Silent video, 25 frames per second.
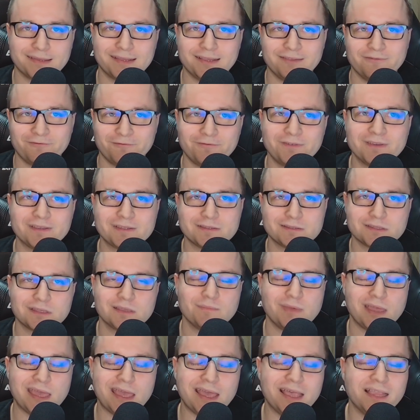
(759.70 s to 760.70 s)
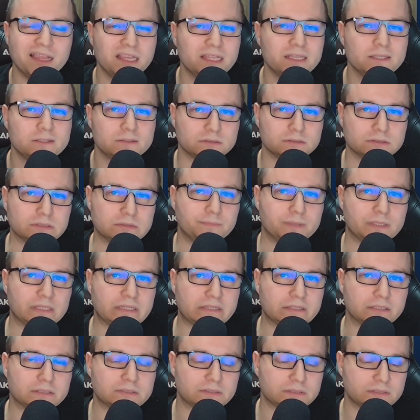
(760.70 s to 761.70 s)
fixed him a little bit,
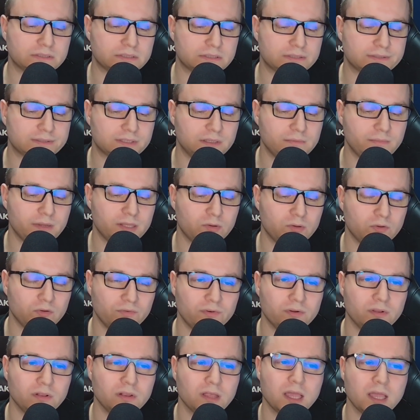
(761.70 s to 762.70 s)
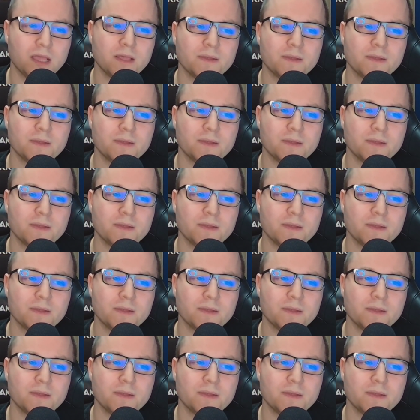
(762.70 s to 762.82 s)
let's say. But overall,